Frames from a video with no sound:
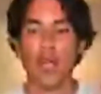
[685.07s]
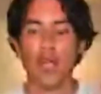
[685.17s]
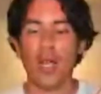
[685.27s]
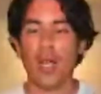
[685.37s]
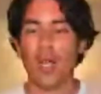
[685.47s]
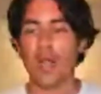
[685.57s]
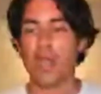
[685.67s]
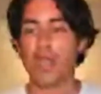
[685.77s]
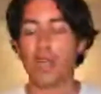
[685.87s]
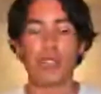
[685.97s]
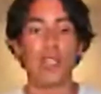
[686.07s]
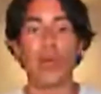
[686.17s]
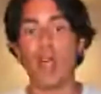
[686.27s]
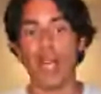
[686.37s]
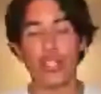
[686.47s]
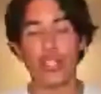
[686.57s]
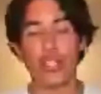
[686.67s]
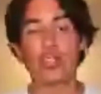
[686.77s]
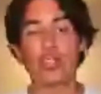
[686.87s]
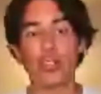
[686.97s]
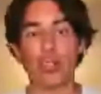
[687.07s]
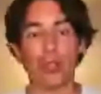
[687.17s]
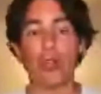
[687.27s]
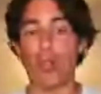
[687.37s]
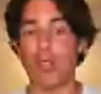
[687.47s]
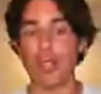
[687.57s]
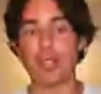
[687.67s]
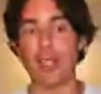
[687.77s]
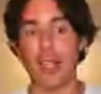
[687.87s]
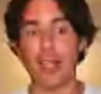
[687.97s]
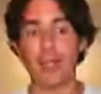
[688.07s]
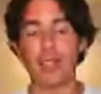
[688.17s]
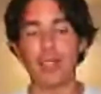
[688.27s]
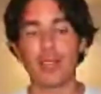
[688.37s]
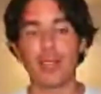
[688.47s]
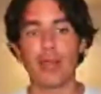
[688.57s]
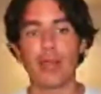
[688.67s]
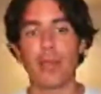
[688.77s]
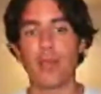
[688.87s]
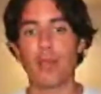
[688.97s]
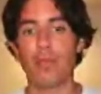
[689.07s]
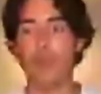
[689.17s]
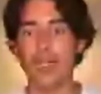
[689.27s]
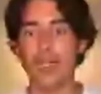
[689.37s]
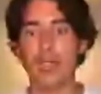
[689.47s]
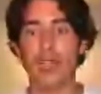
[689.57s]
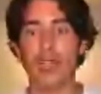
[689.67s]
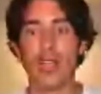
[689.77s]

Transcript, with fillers: Uh, there is no age to do these alignments, but